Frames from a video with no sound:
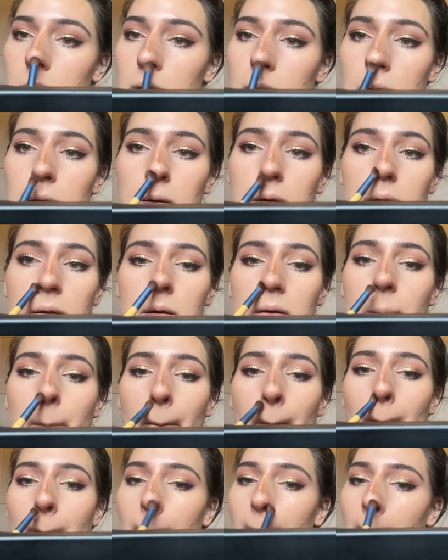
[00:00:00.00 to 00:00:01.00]
whatever
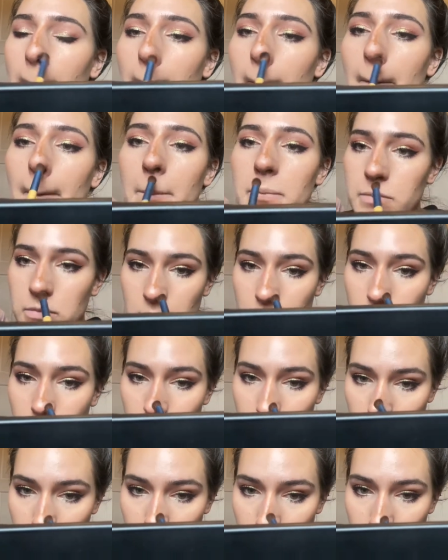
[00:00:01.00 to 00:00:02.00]
I did to my
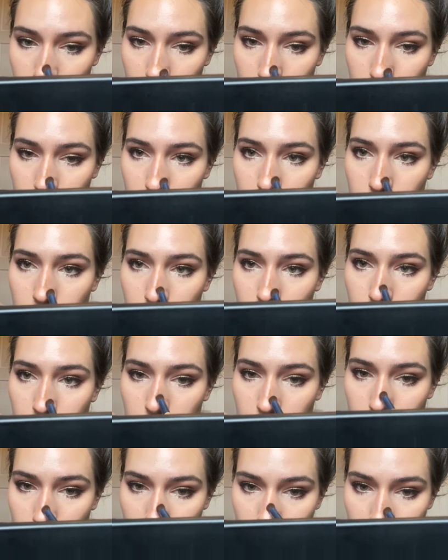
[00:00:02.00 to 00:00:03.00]
nose.
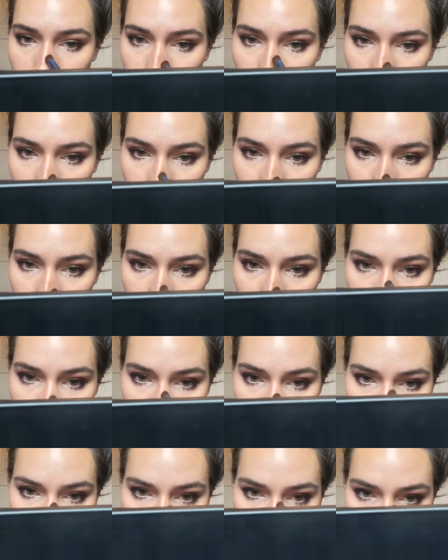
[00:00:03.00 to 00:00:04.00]
So yeah,
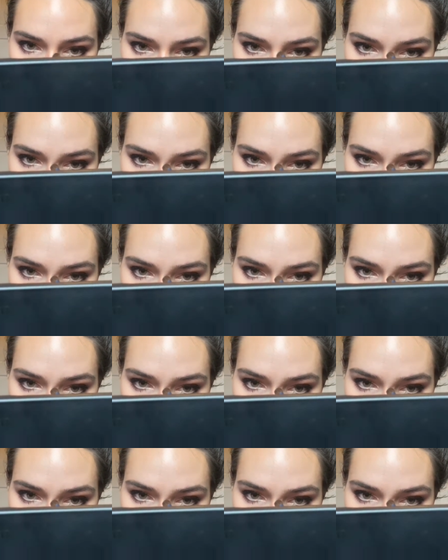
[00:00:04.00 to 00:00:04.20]
my nose is a